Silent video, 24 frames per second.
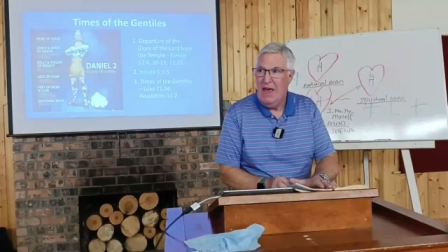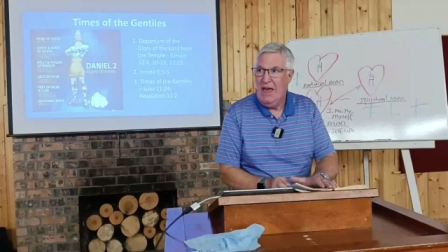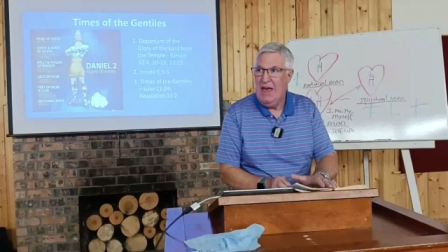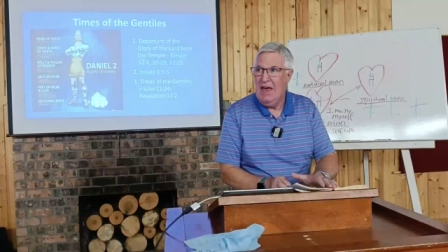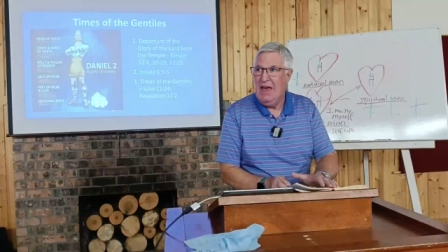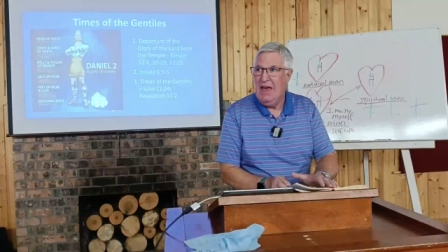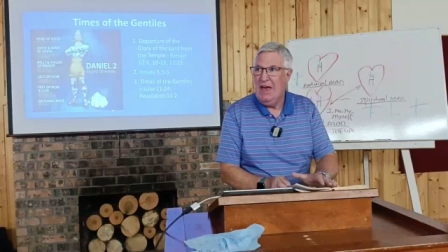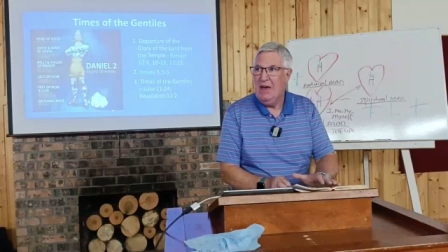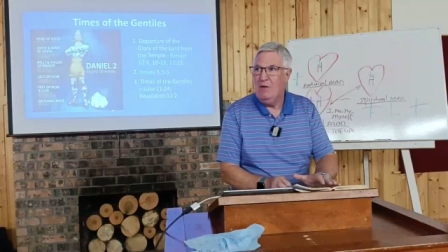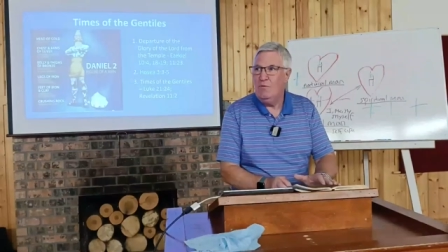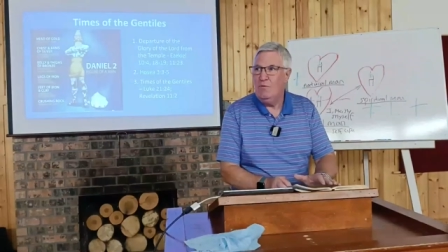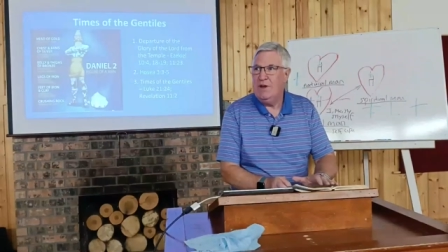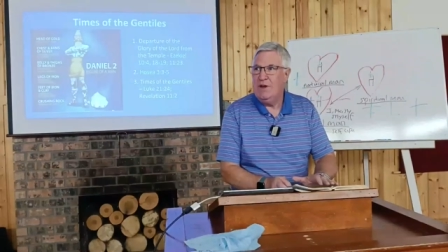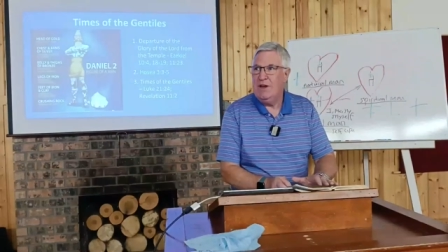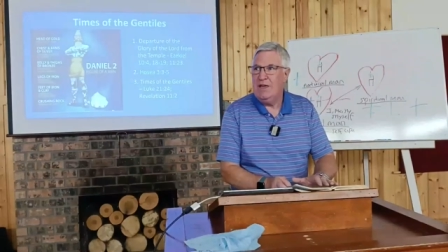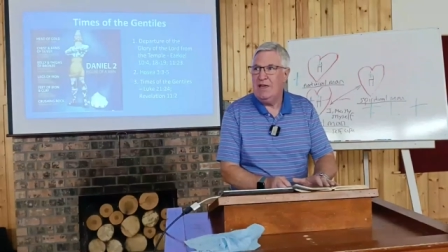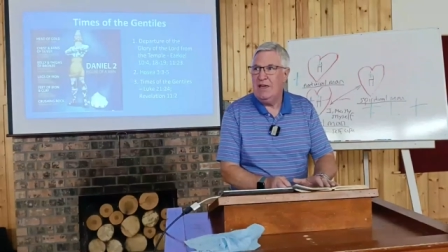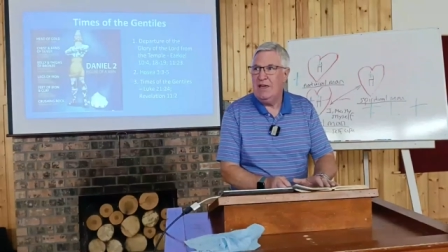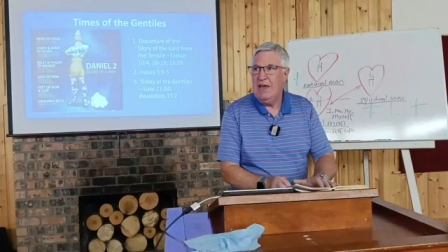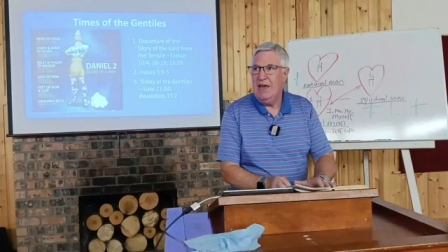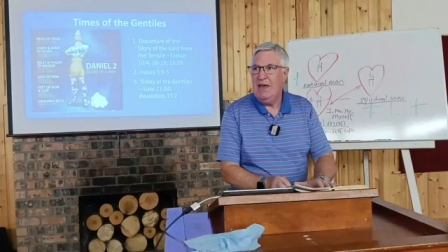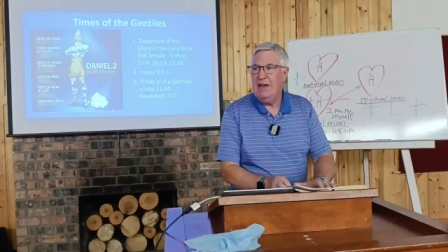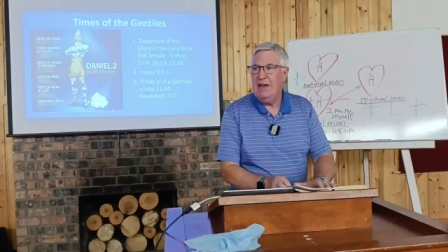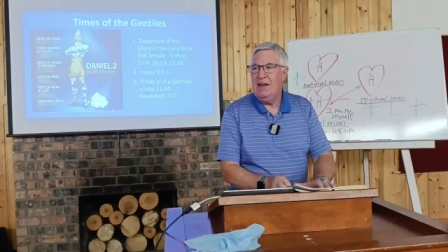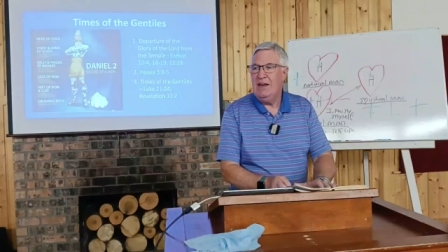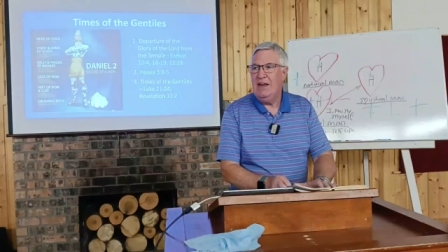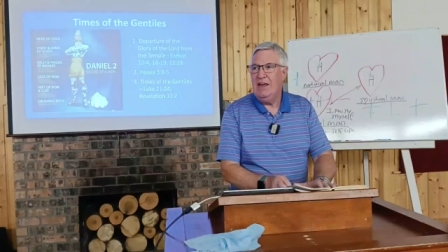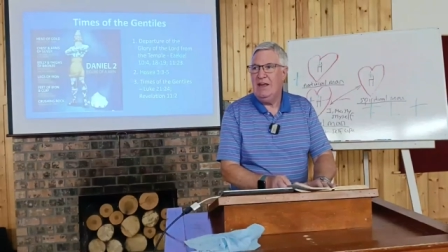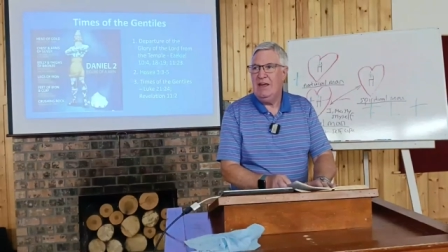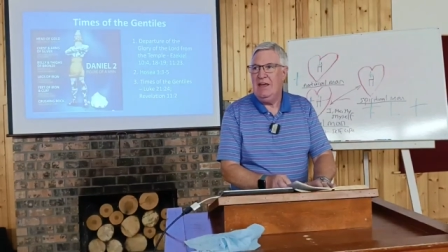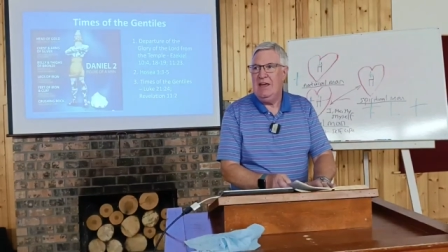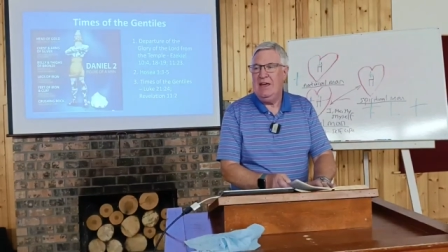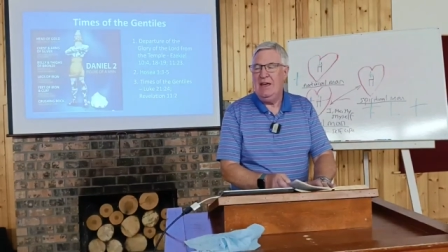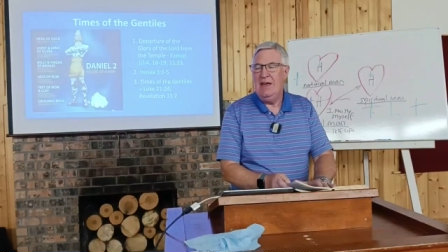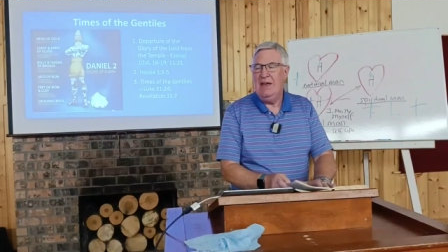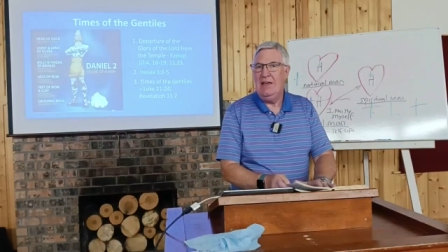uh, when again
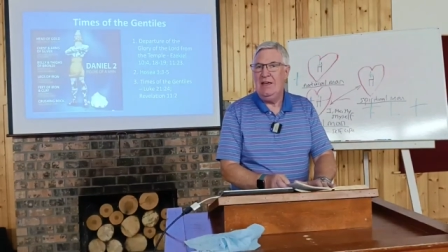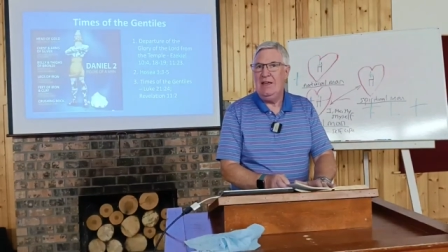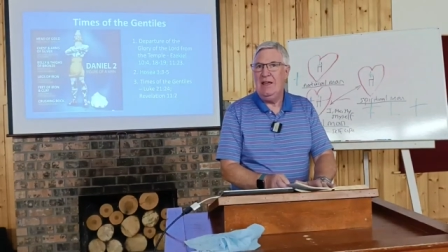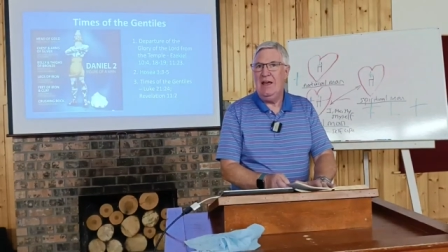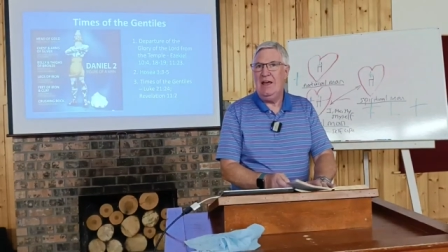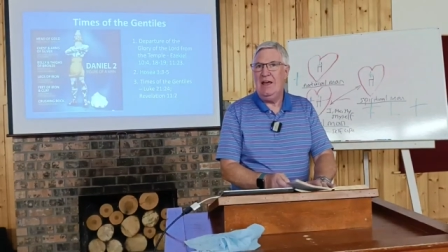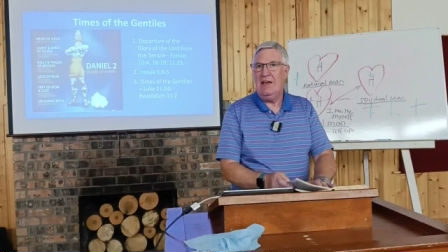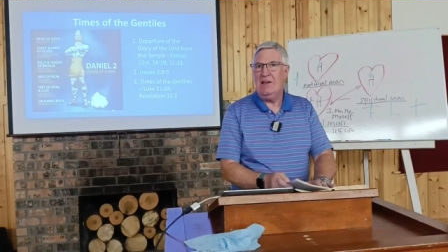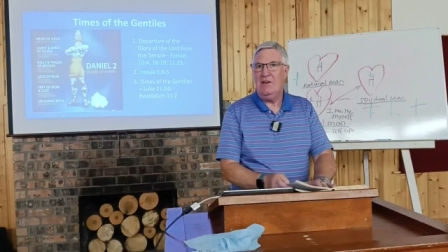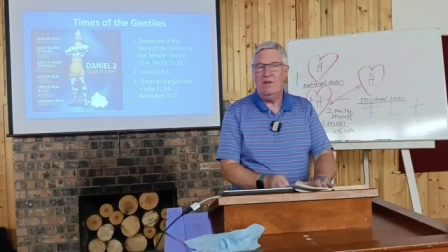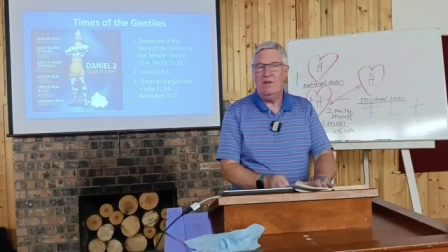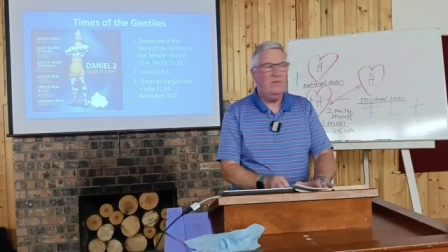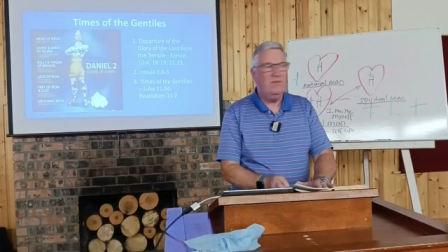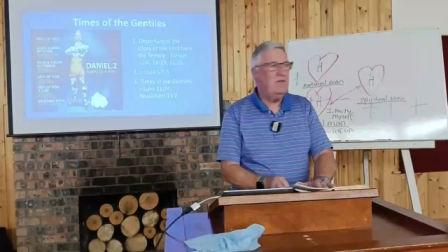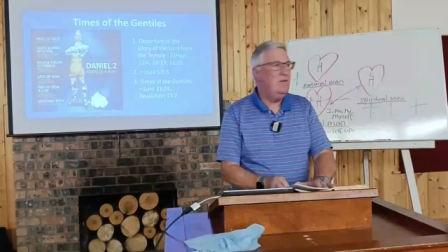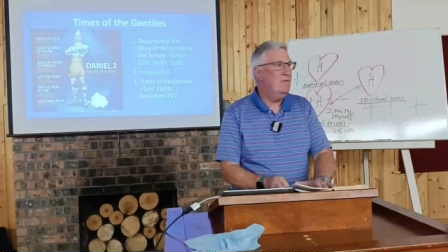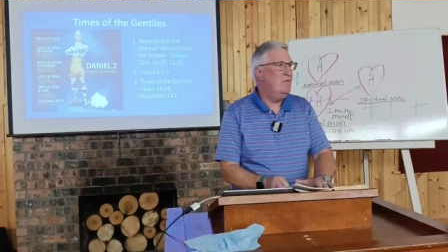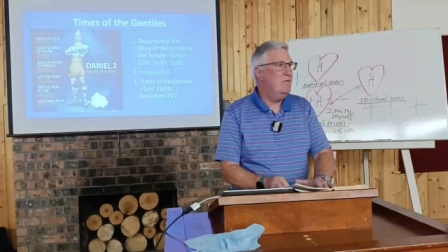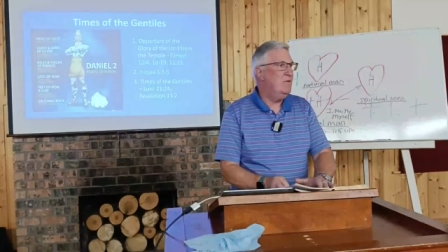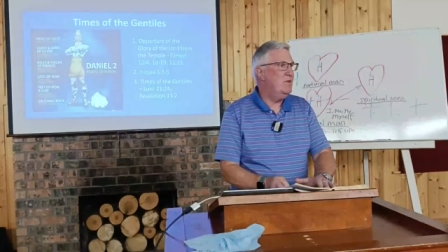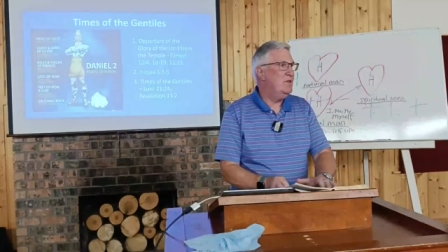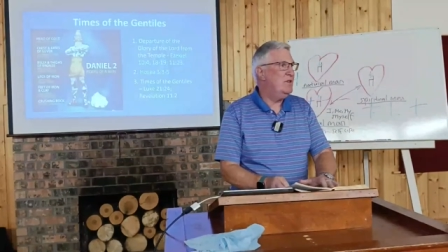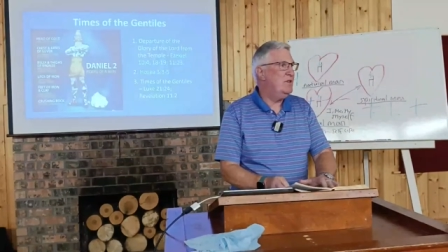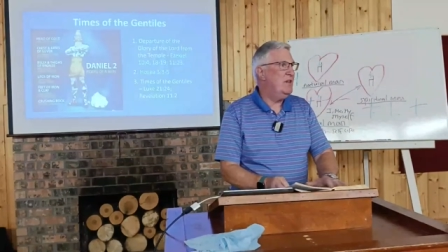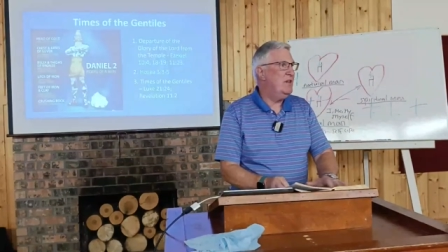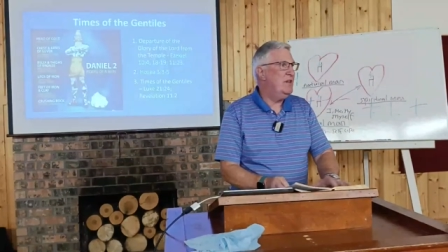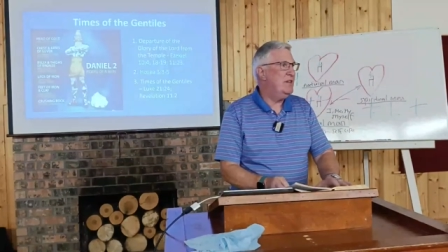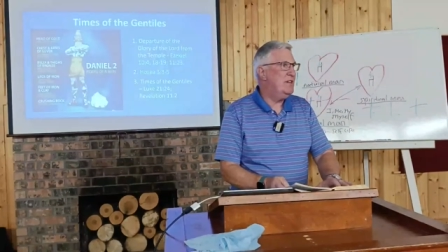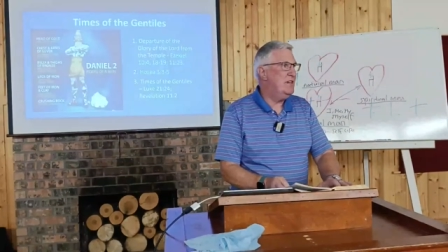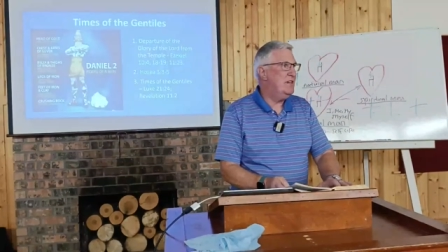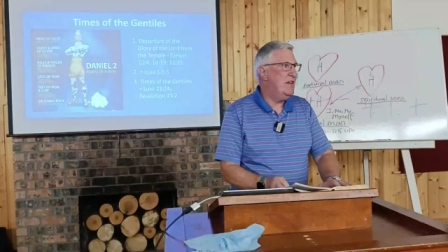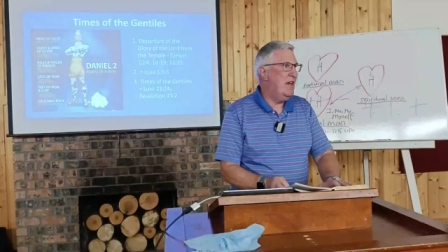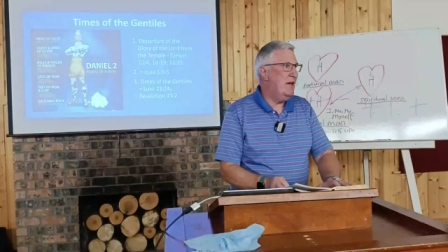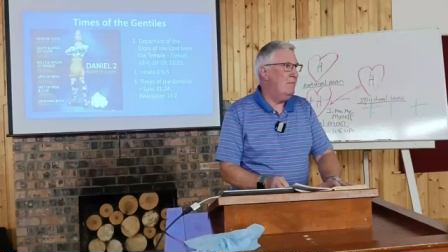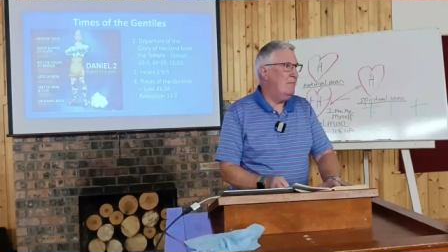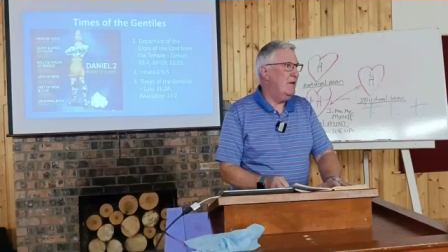uh, a country was
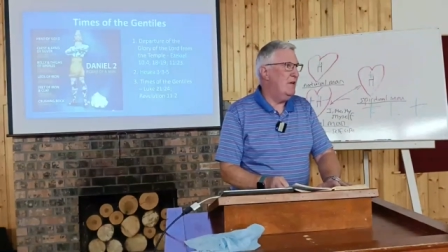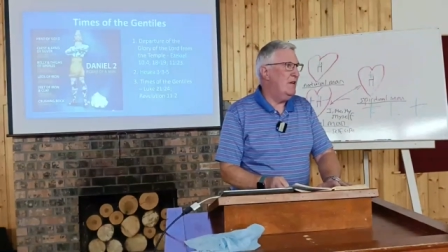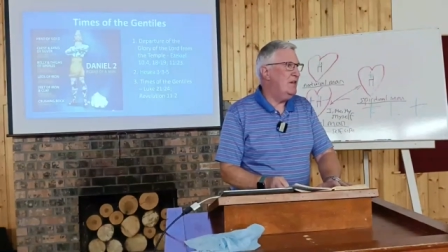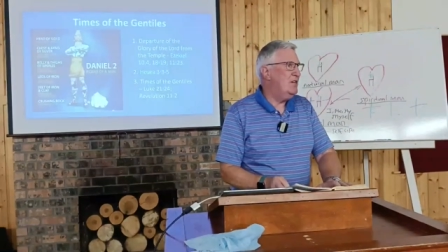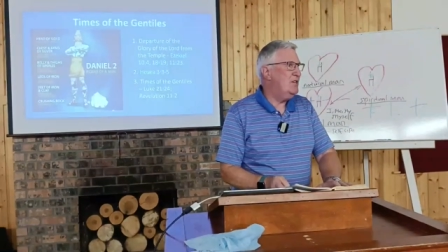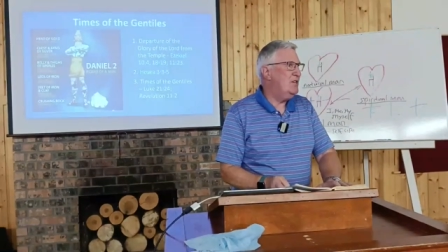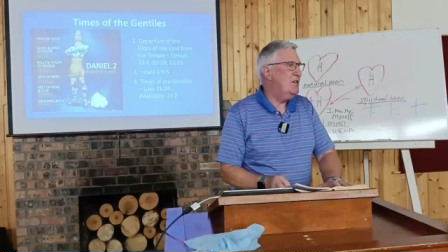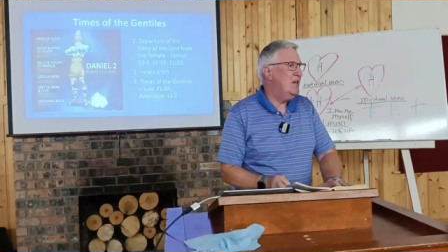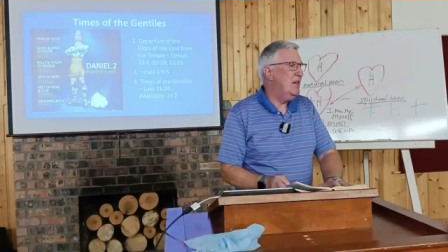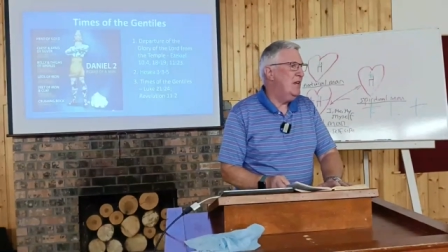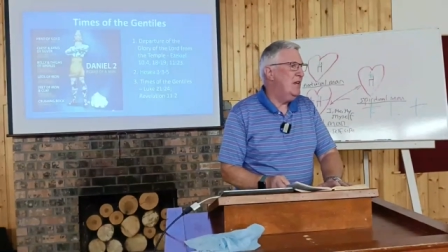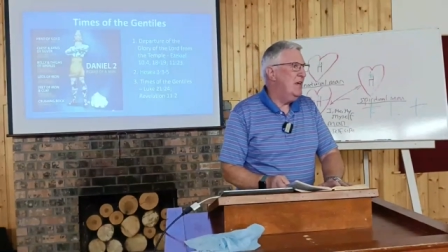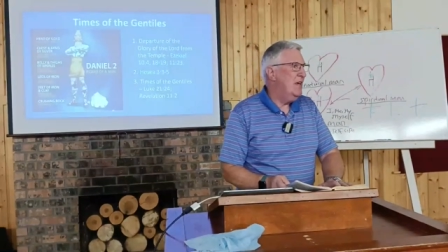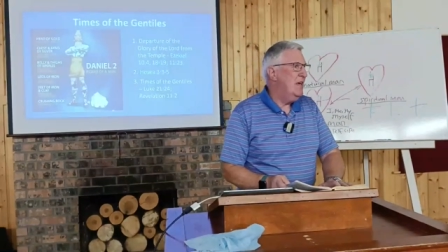established.